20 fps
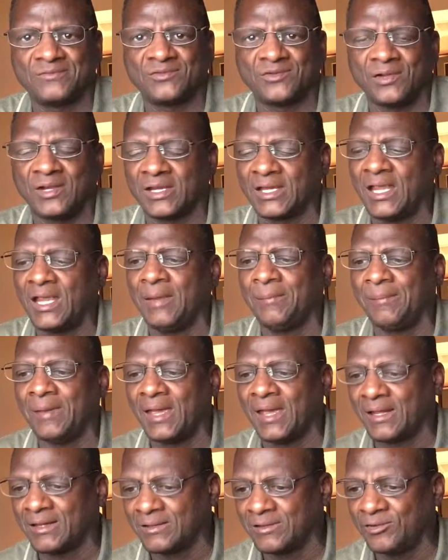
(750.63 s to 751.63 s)
So I came
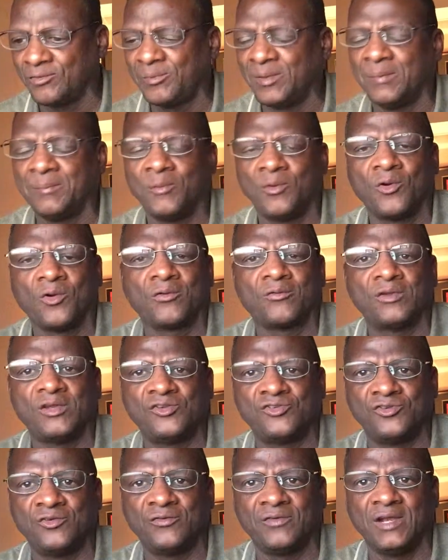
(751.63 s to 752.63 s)
back a little bit more
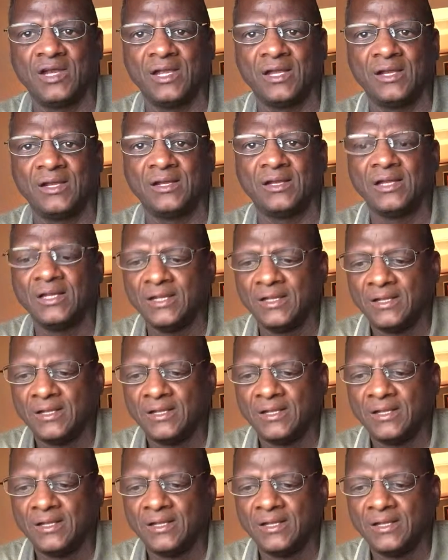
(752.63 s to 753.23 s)
rejuvenated,